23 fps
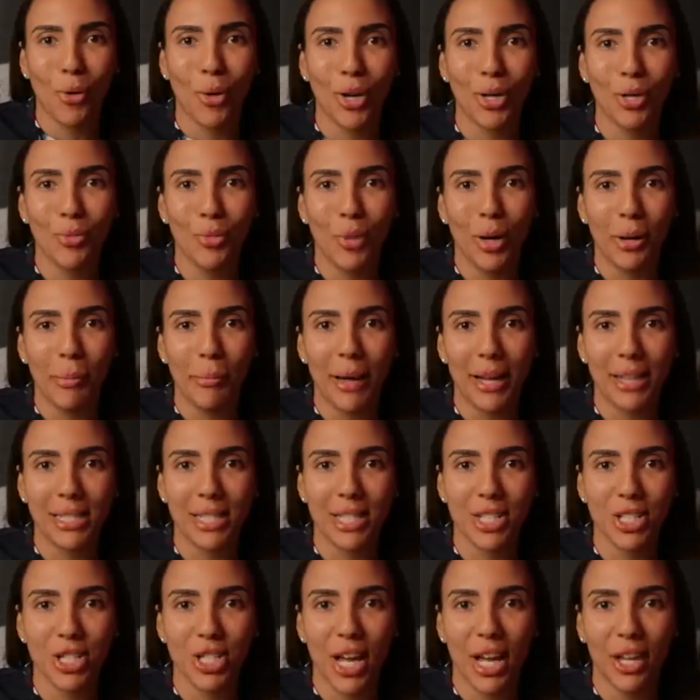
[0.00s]
And welcome back to
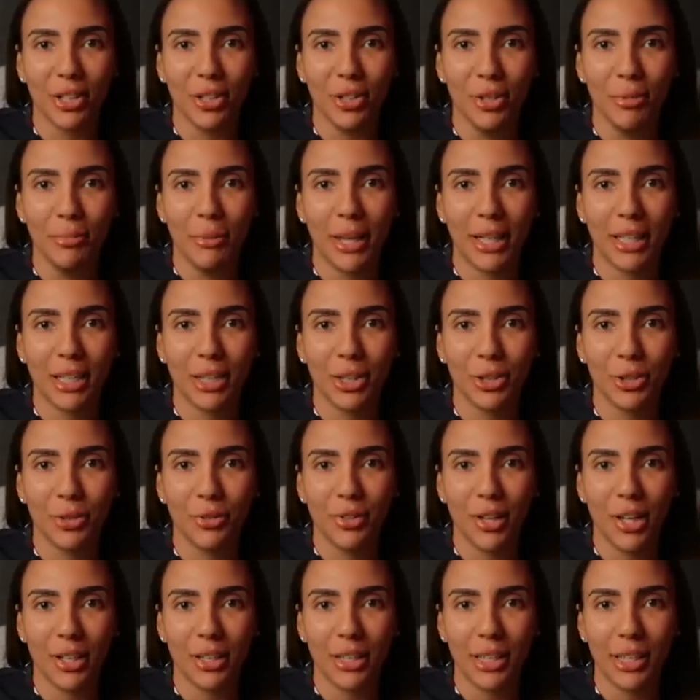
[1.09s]
the channel. Monica
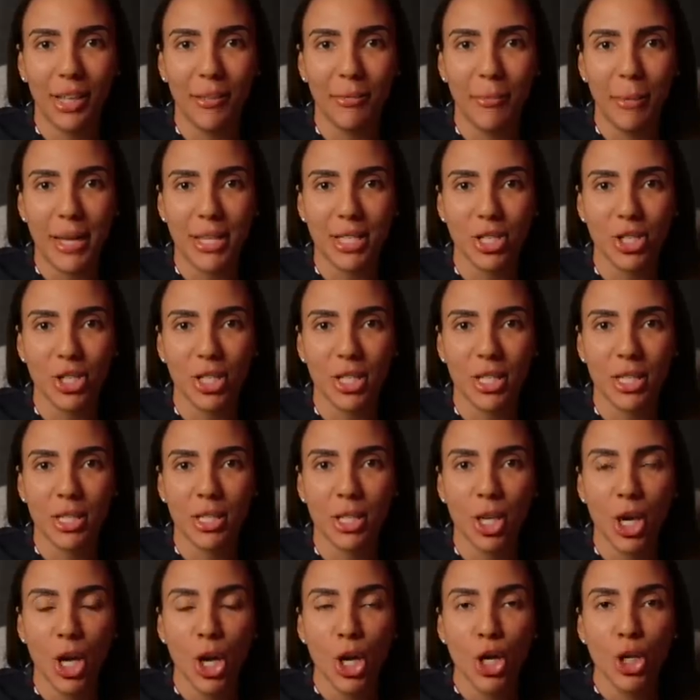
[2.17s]
Louv here at The Love
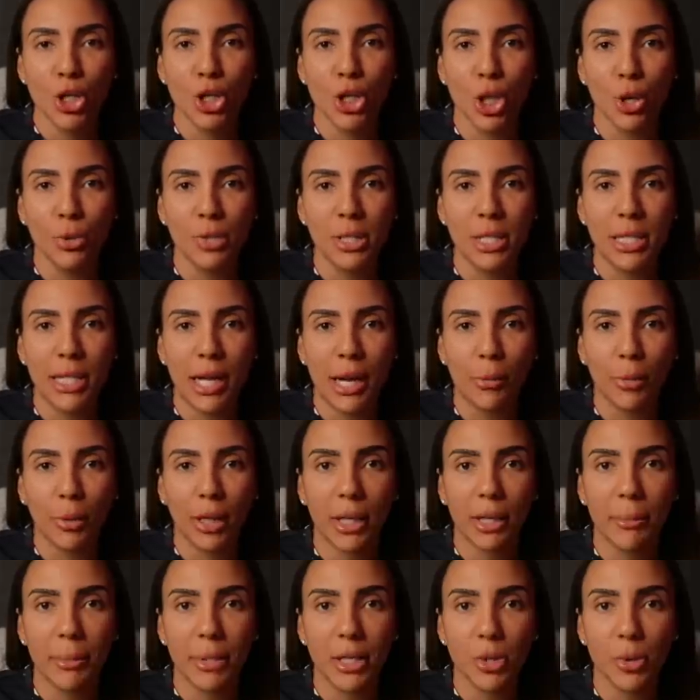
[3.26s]
Messages. So today we're
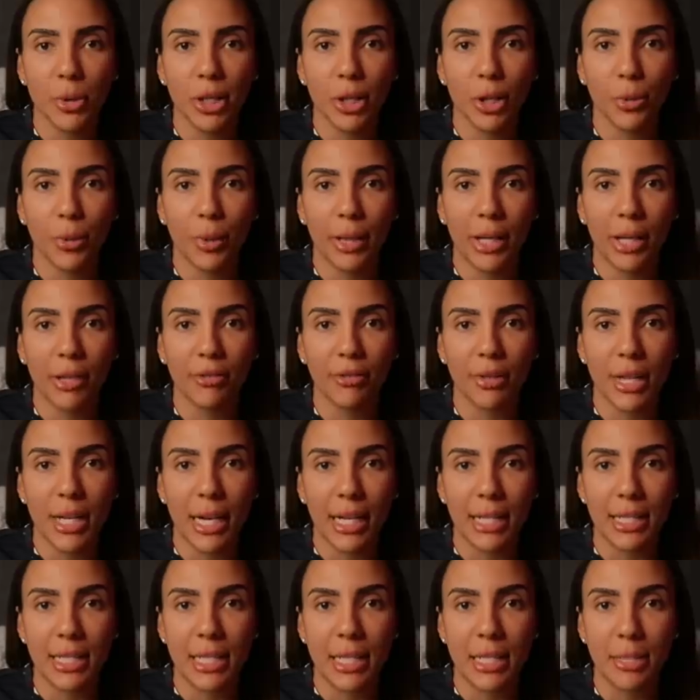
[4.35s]
going to be doing your reading for the
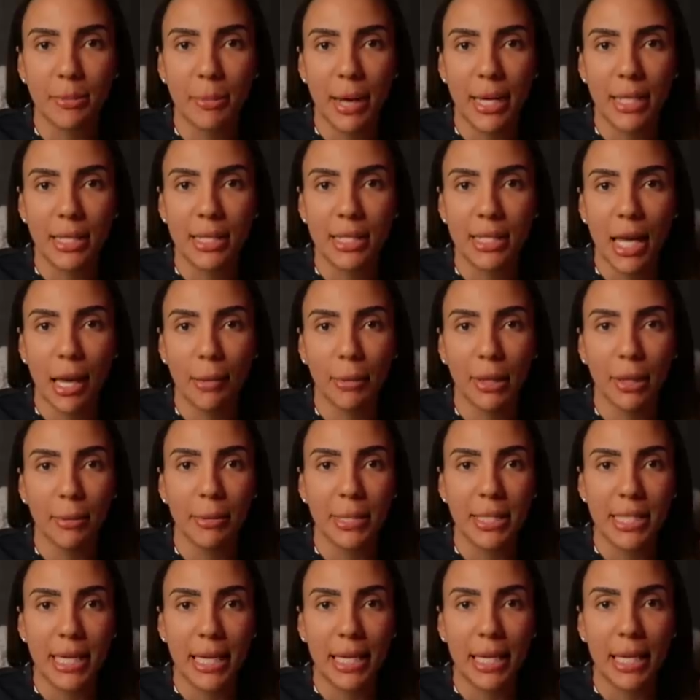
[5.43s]
next 6 months. I'm going to
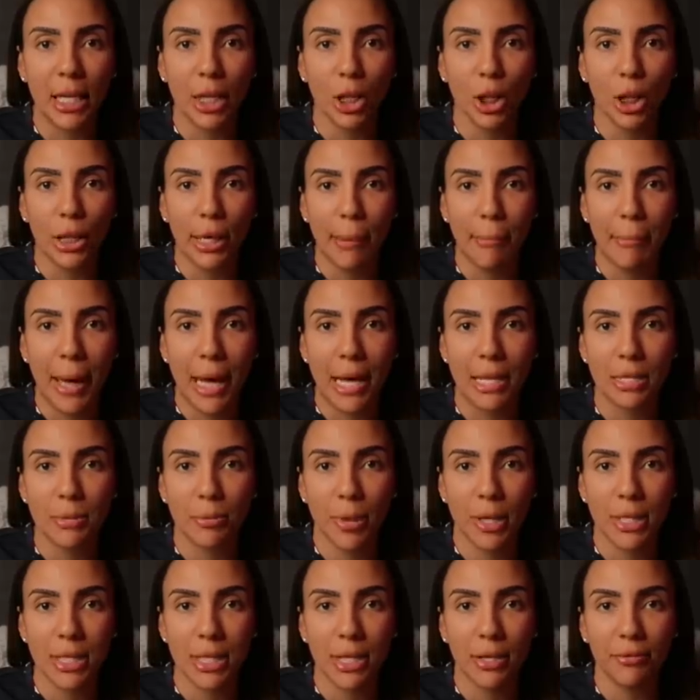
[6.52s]
be taking a look at past,
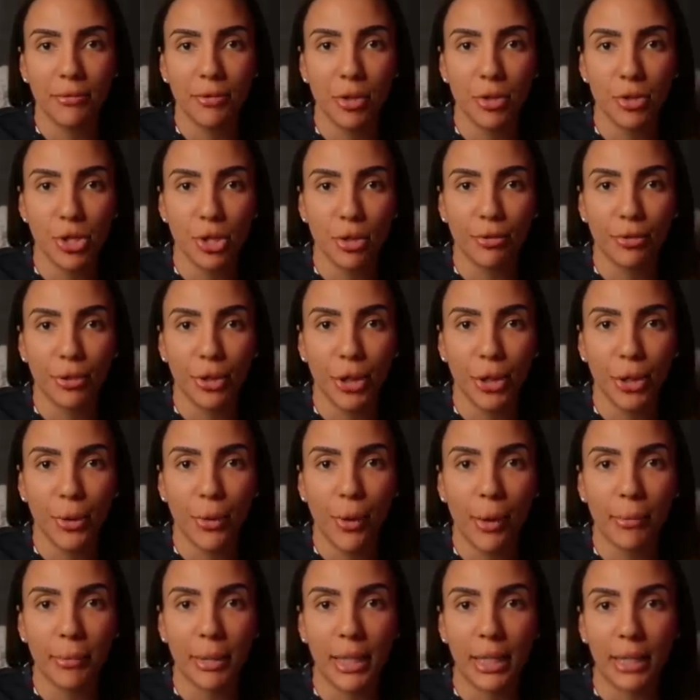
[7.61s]
present, and future for you.
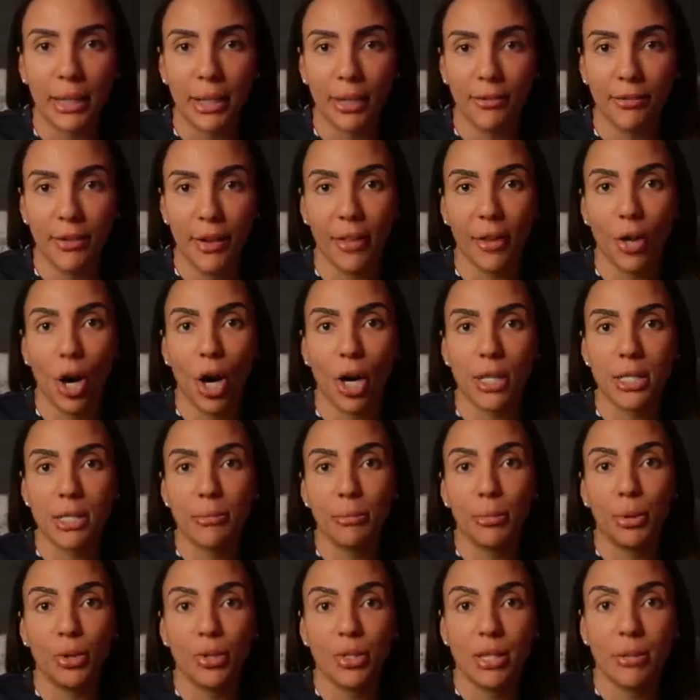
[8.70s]
I'm going to clarify the cards
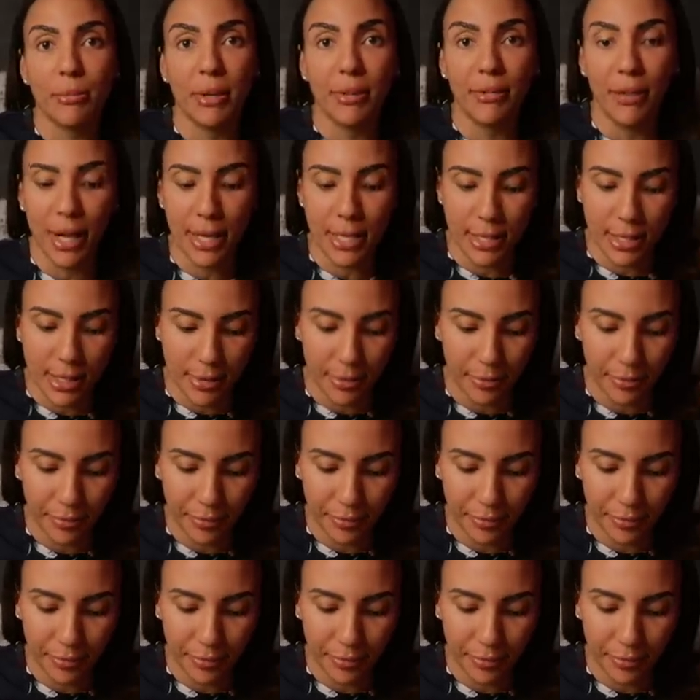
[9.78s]
and pull some advice.